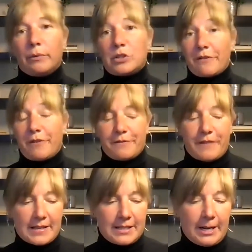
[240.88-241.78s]
which I find
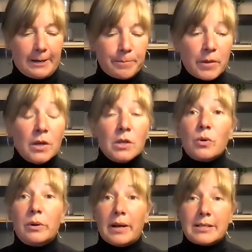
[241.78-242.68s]
fascinating. So
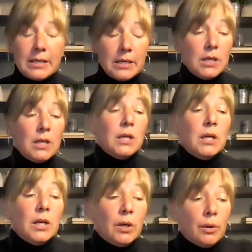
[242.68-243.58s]
anyways,
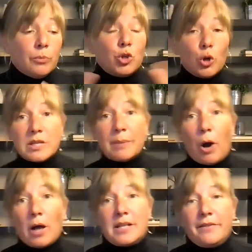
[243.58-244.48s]
choosing
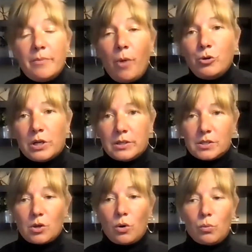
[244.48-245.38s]
positive
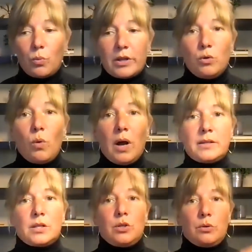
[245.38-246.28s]
emotions. So what you want
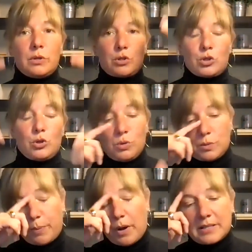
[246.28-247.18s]
to do is choose
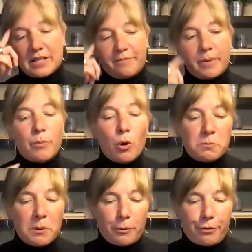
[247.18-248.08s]
positive, but most
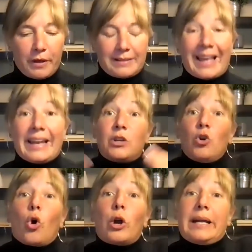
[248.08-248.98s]
people think that
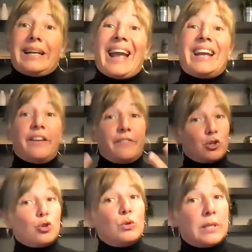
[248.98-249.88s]
ignoring negative is
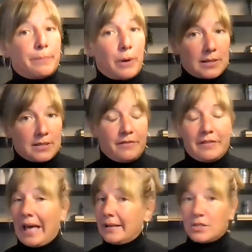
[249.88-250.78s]
choosing positive,
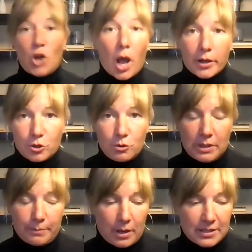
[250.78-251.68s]
and that is not
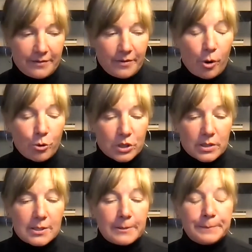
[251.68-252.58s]
choosing positive
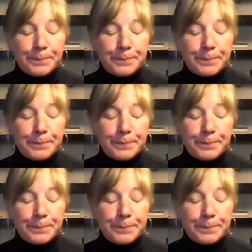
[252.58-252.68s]
emotions.